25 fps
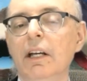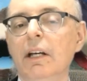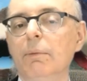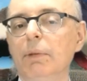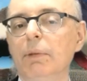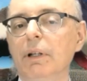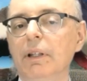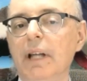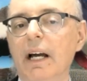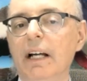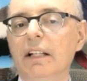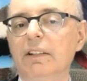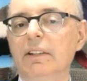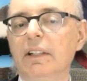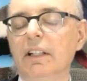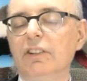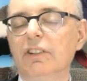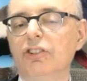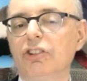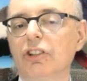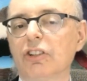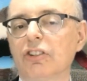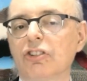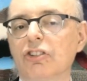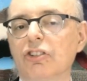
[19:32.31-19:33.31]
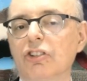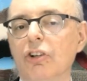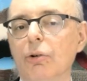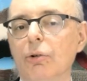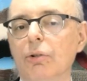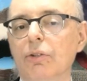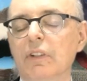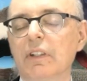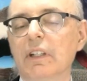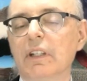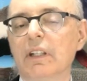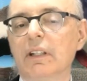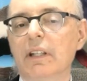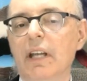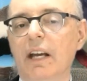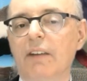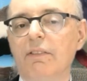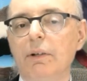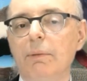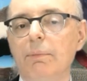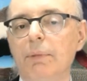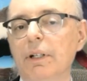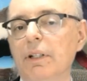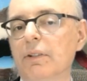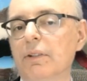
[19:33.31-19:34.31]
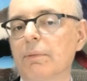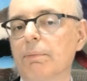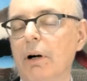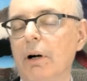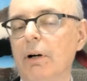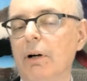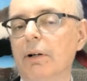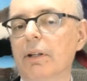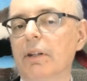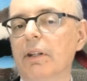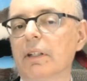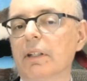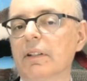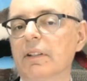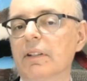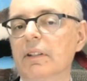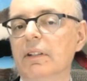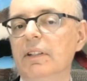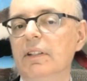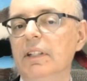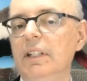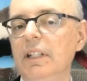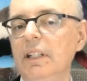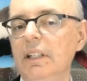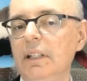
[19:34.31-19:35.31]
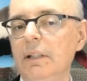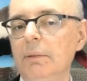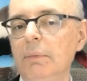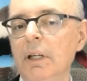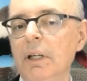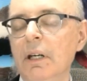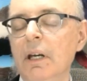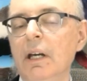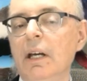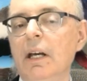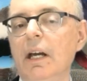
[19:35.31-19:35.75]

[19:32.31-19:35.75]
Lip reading: but that then just shows that everybody's part of the team.